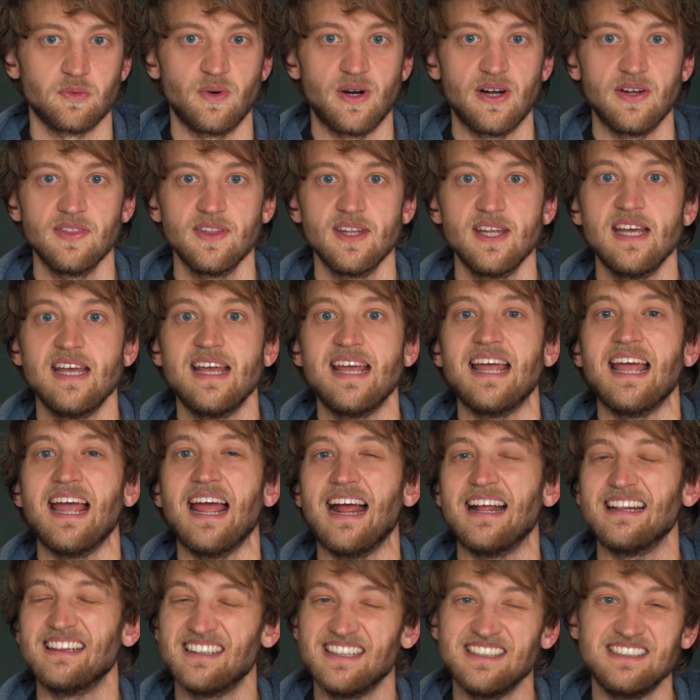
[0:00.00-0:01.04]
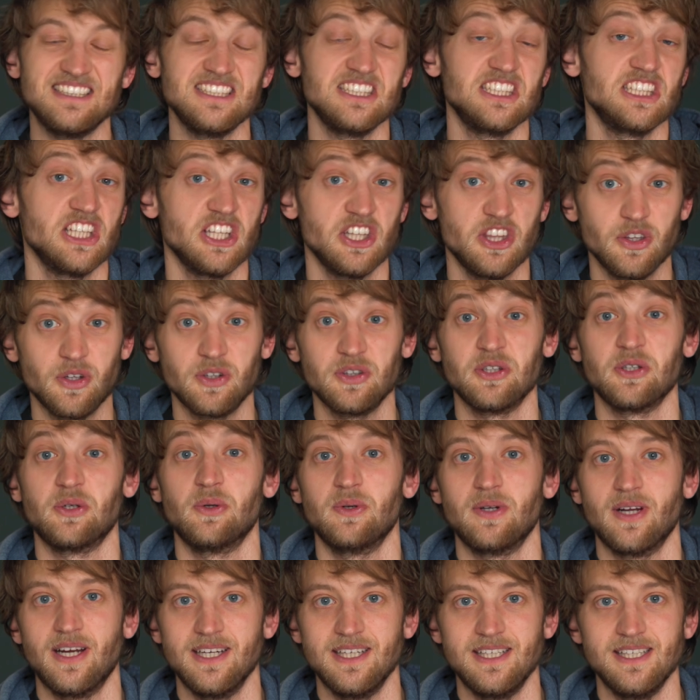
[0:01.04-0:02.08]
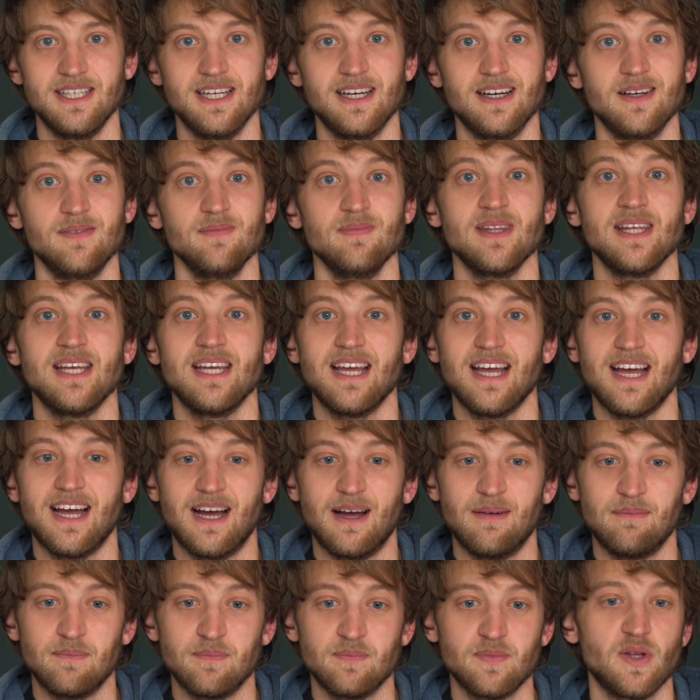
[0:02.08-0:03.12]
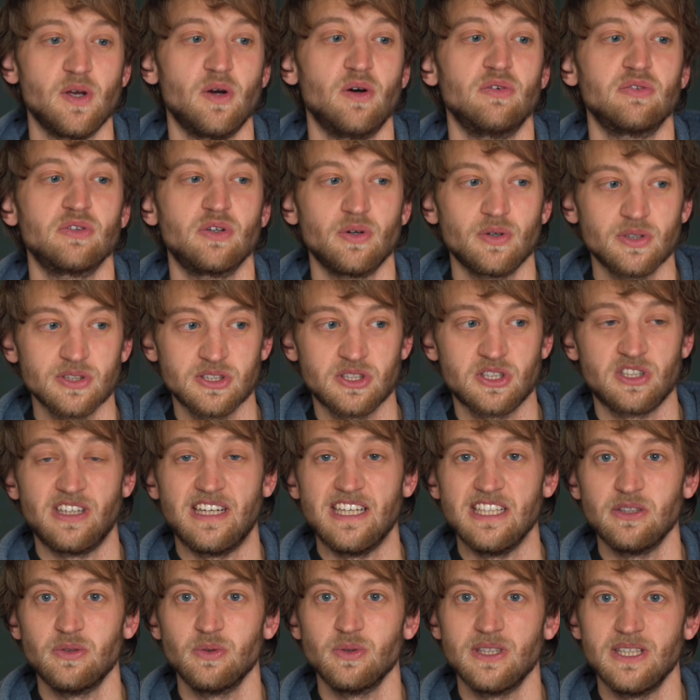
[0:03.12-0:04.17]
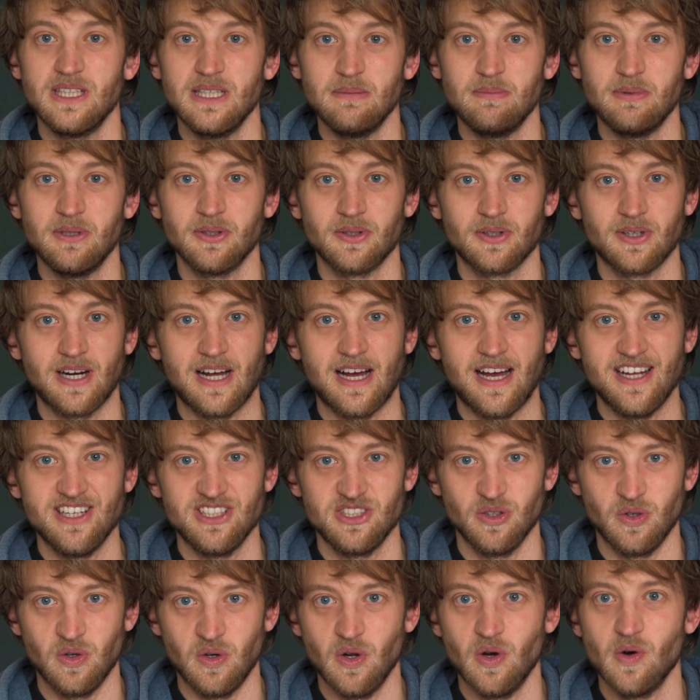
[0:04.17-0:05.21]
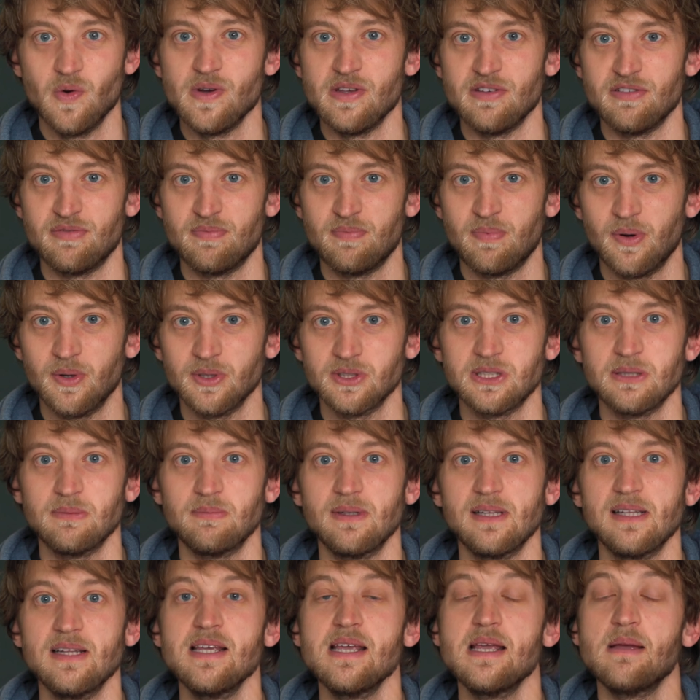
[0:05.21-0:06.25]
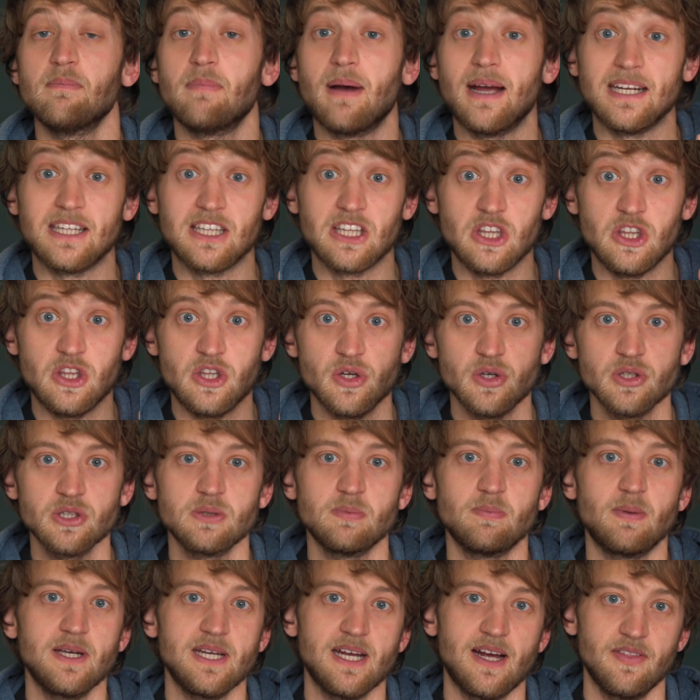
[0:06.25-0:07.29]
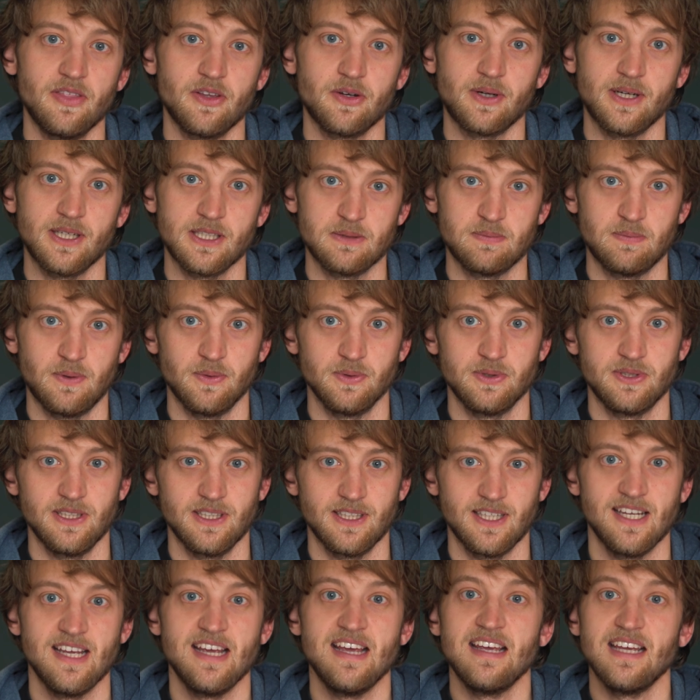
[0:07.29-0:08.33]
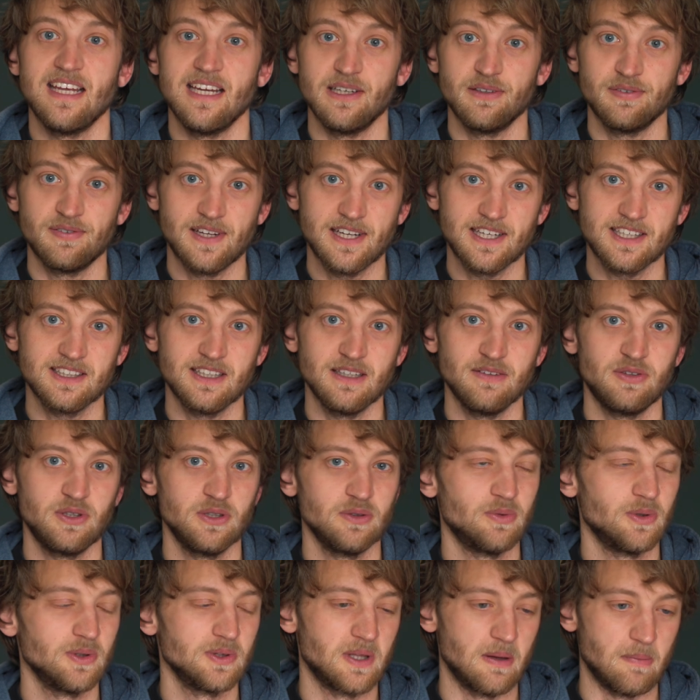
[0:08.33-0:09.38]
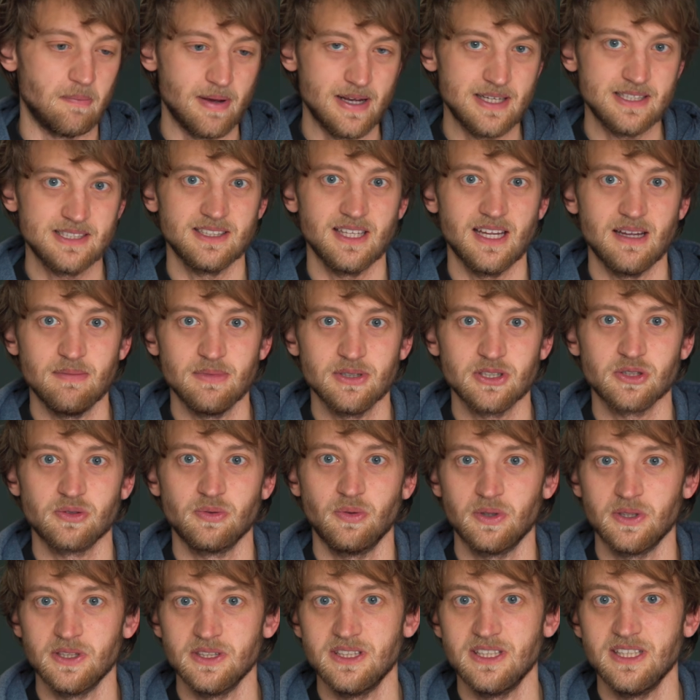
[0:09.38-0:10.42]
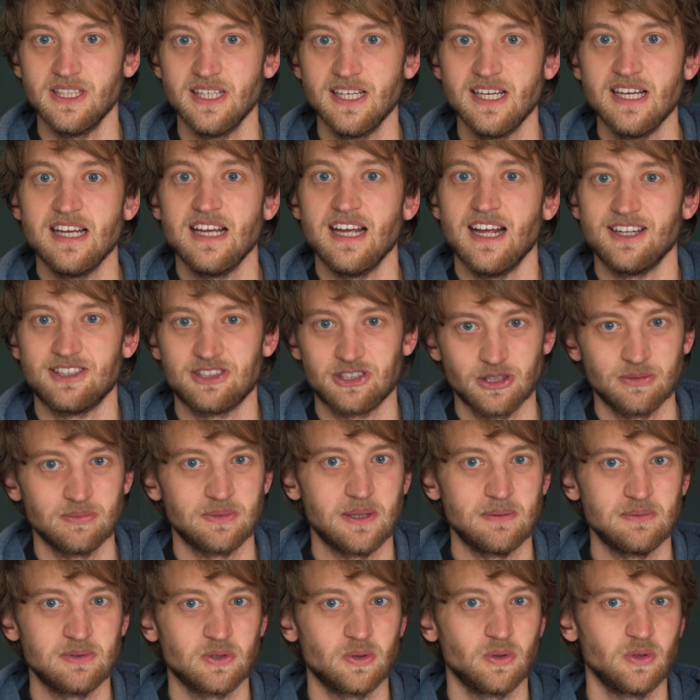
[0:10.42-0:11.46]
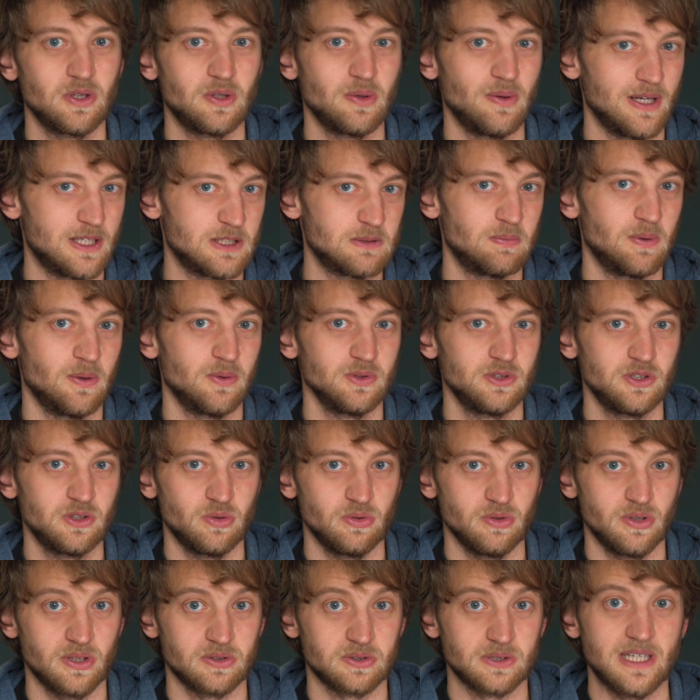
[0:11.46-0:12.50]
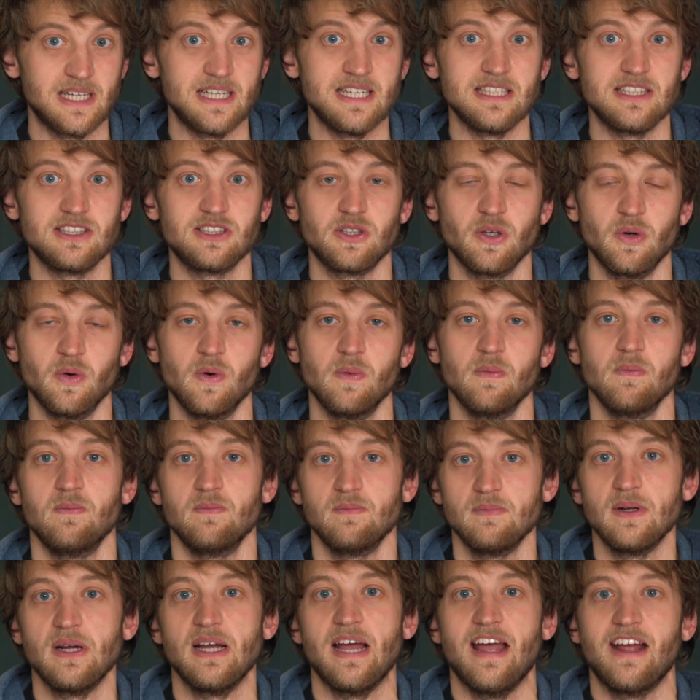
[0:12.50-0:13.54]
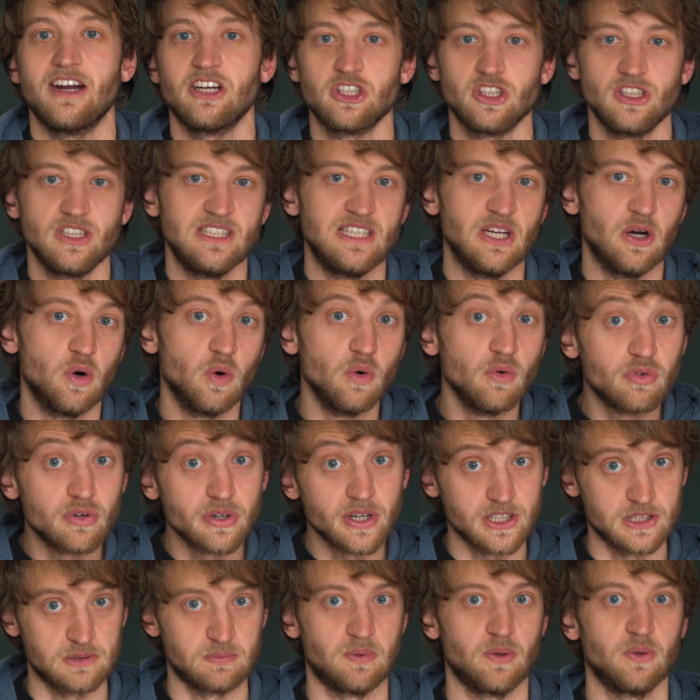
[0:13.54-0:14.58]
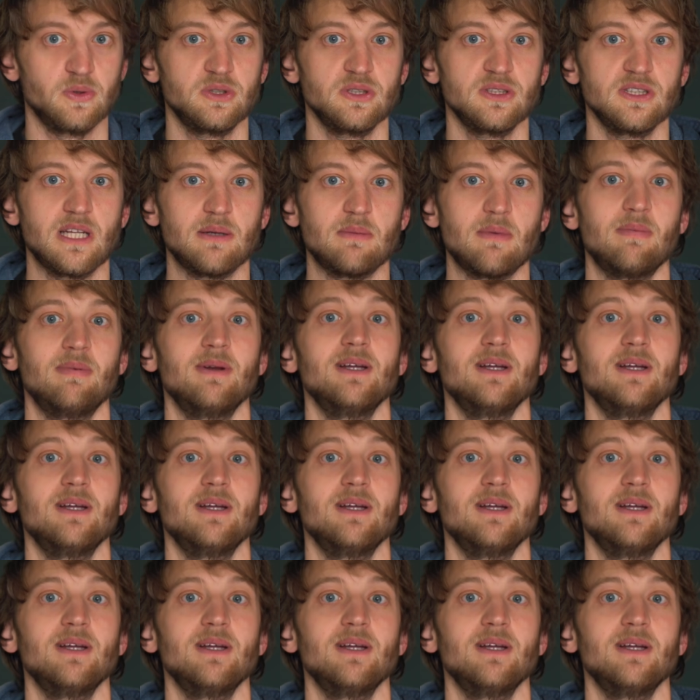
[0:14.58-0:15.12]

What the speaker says: One, and this is not a good idea. Of course, try to keep your ISO low if possible, but not by underexposing. In fact, if you want the best image quality, it's sometimes good to expose to the right, so actually overexposing them a